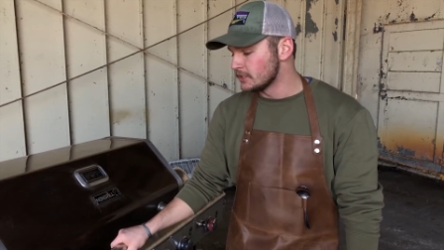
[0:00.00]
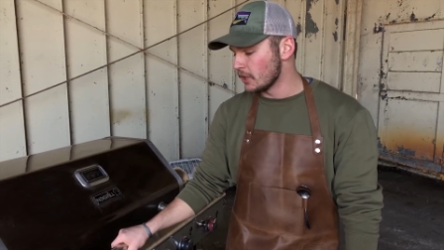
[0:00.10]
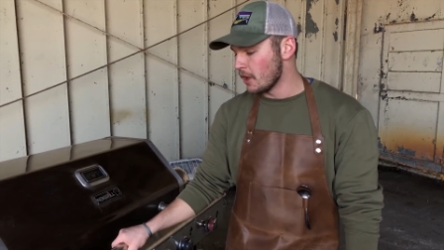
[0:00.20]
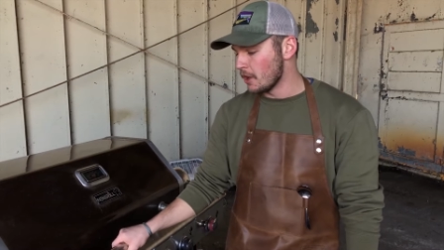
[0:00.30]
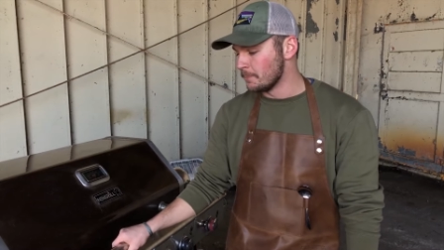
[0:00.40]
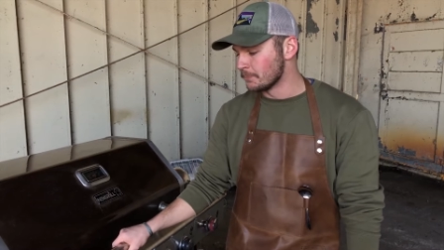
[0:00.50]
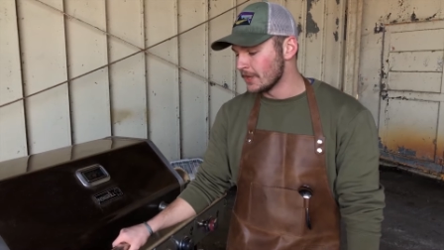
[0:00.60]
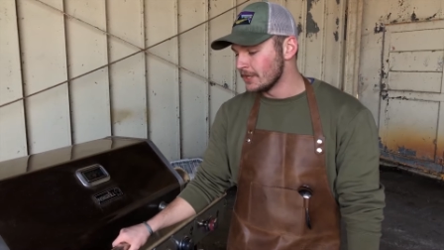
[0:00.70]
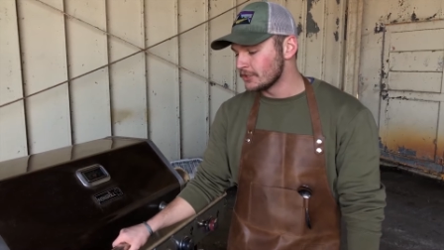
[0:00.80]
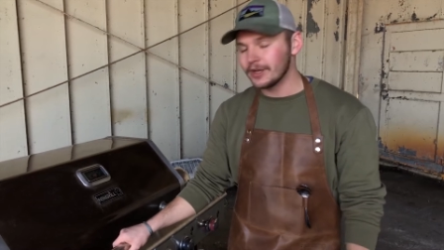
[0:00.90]
So
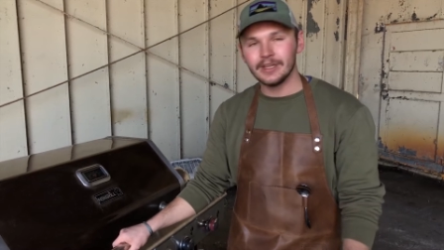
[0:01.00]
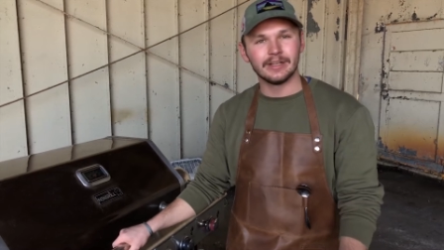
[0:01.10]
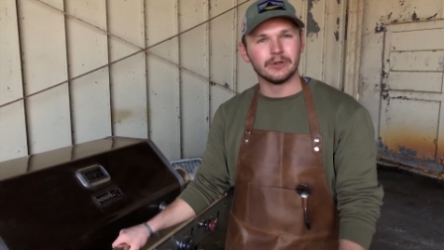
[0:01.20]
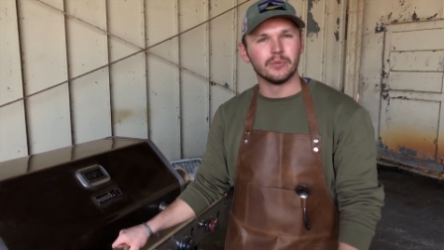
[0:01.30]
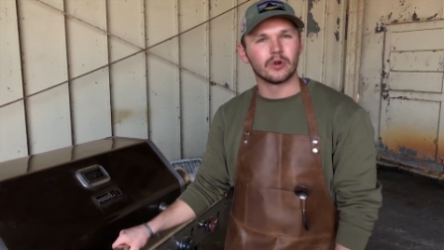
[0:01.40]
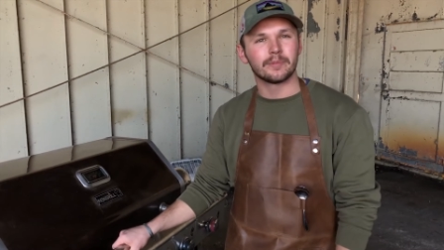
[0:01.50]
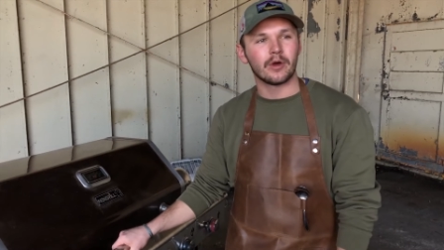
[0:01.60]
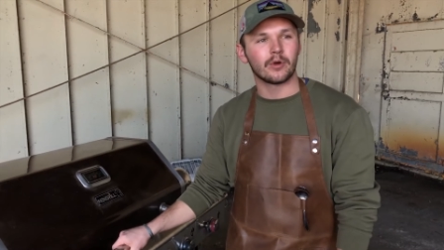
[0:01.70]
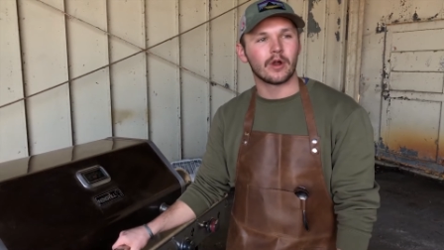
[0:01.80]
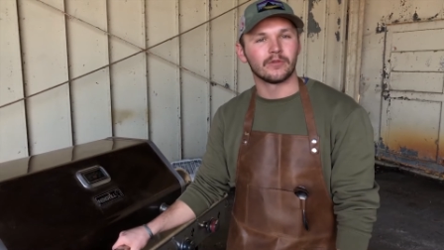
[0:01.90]
talking a little more
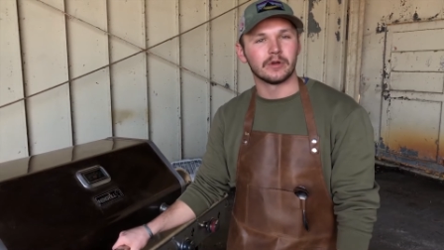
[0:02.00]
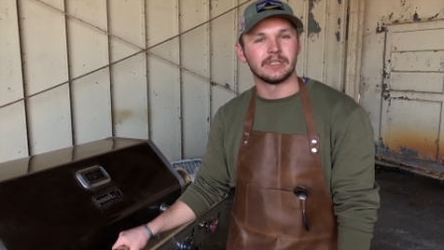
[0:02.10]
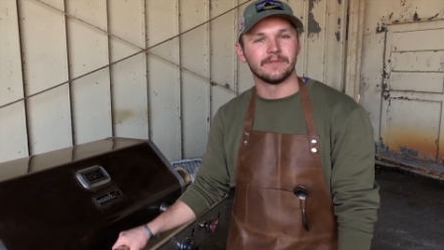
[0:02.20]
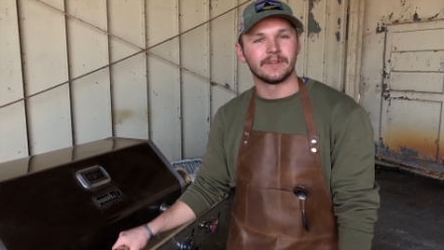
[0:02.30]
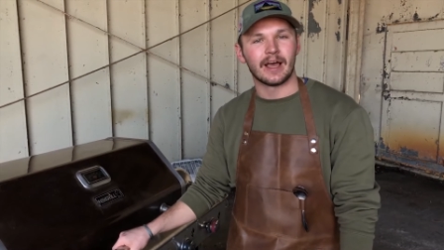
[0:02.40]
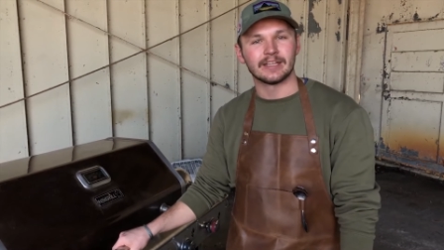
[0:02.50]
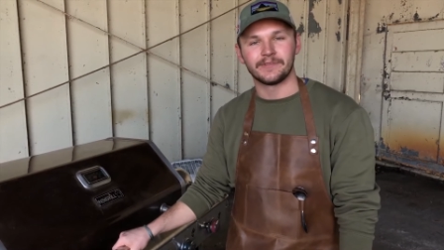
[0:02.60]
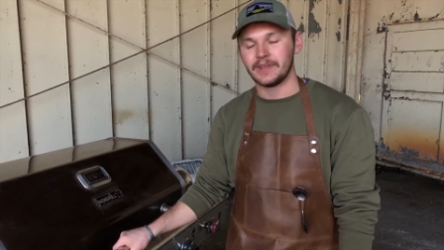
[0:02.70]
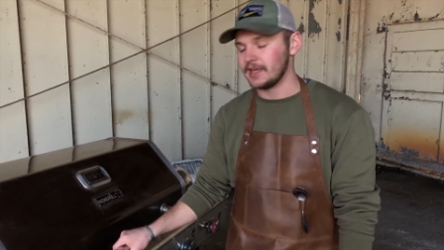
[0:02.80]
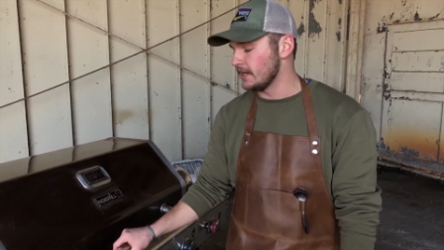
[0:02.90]
about our roasting
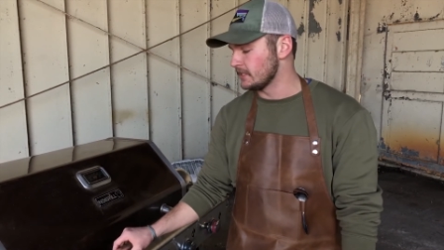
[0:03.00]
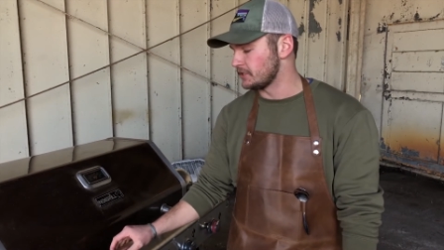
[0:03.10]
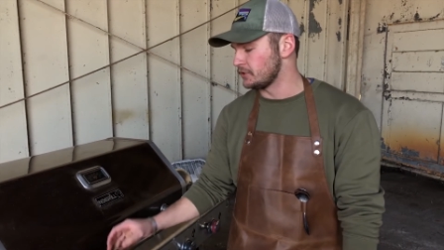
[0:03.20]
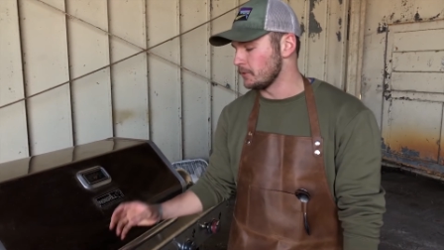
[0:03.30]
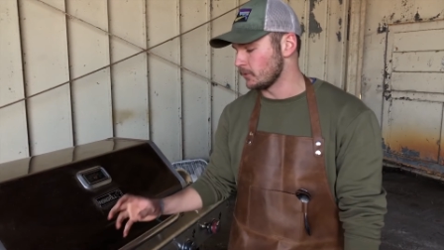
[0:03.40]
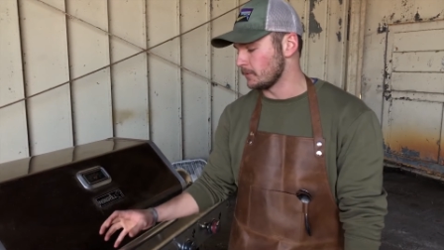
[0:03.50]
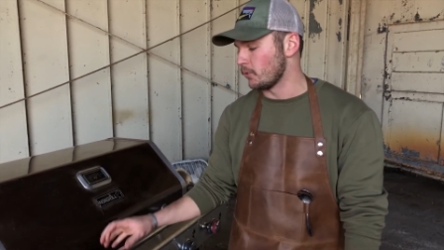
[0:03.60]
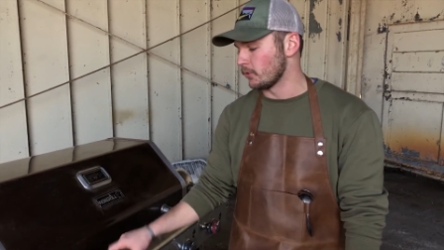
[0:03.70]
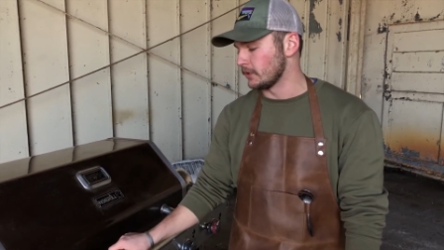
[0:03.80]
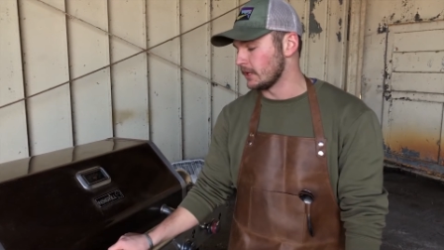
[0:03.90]
philosophy, it is super
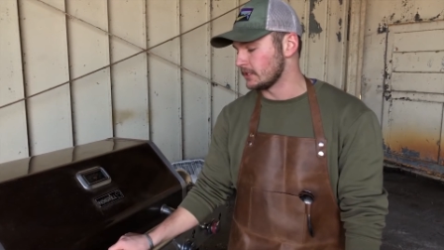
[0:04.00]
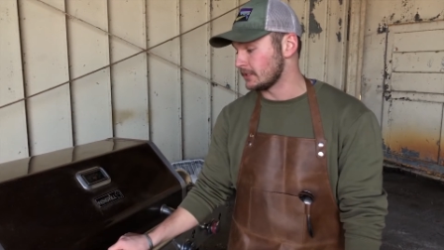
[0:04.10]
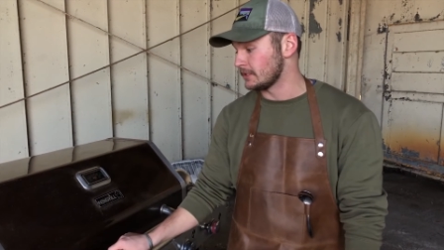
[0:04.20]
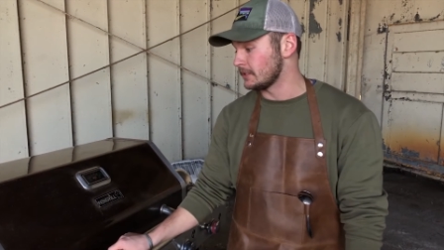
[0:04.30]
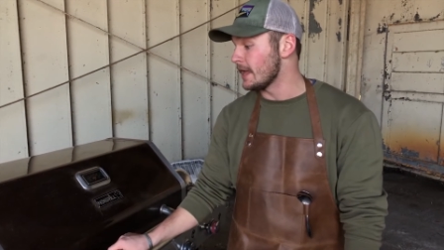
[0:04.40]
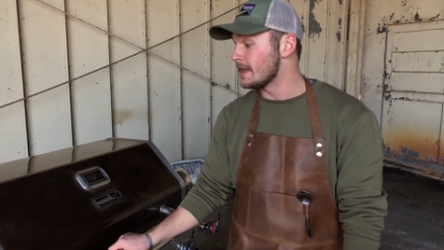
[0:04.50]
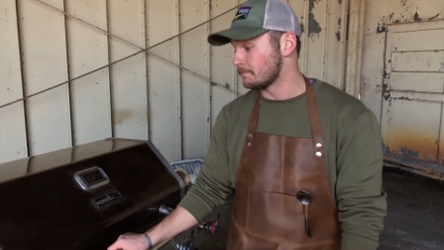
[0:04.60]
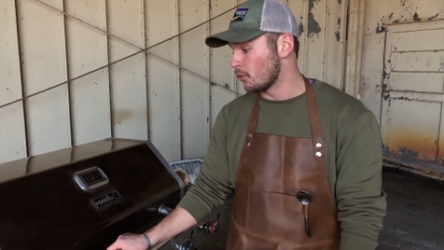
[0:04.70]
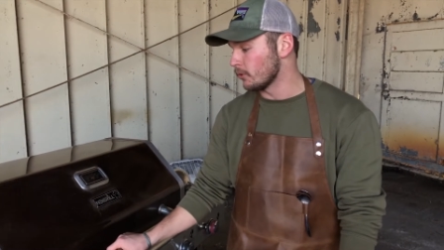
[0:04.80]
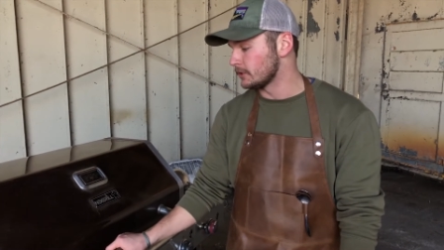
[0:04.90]
important
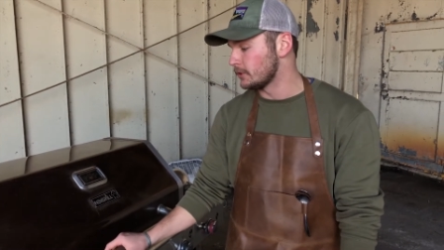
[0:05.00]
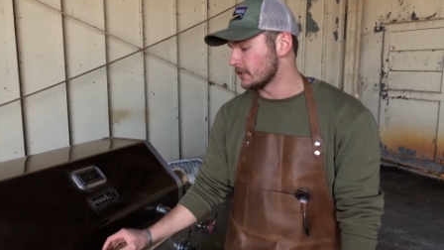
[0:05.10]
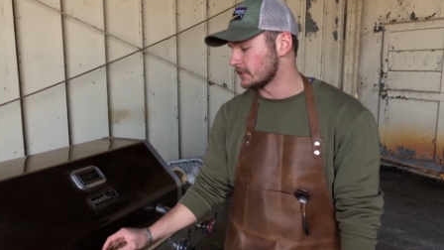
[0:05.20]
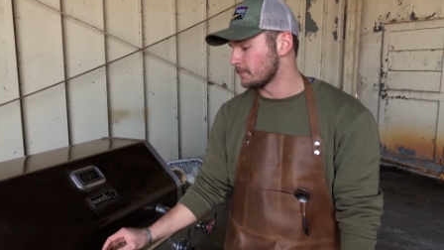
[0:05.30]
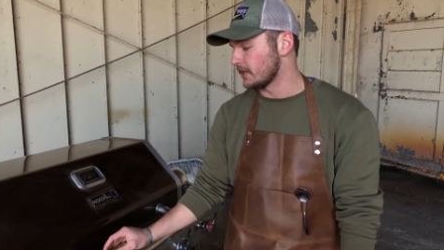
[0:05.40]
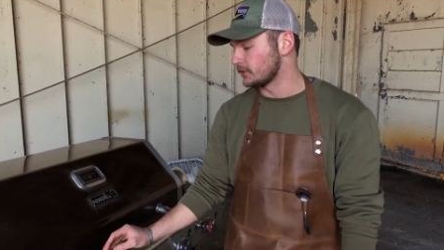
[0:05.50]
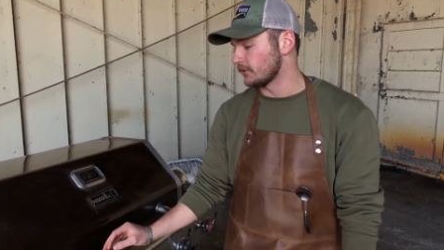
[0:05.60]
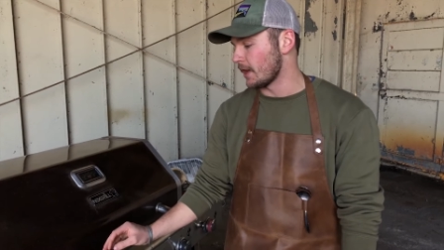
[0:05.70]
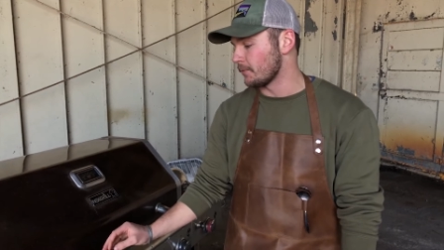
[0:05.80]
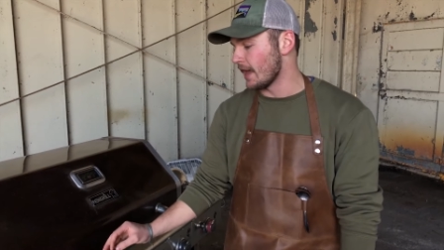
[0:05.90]
to us to make
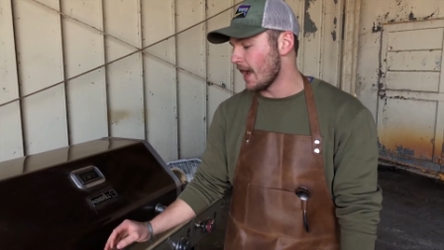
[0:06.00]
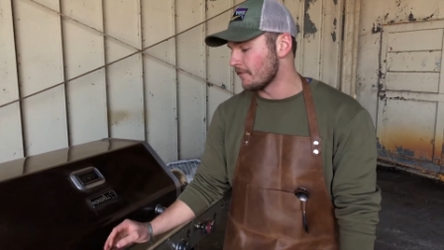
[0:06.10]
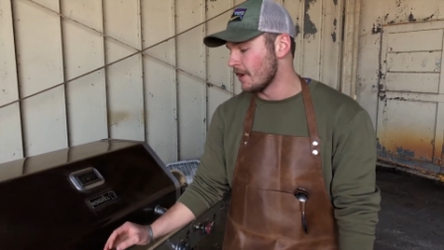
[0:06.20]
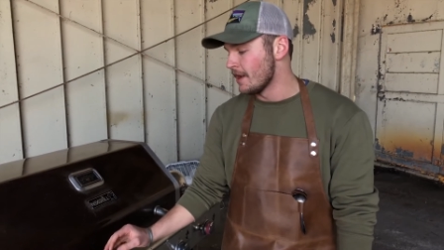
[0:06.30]
sure that we have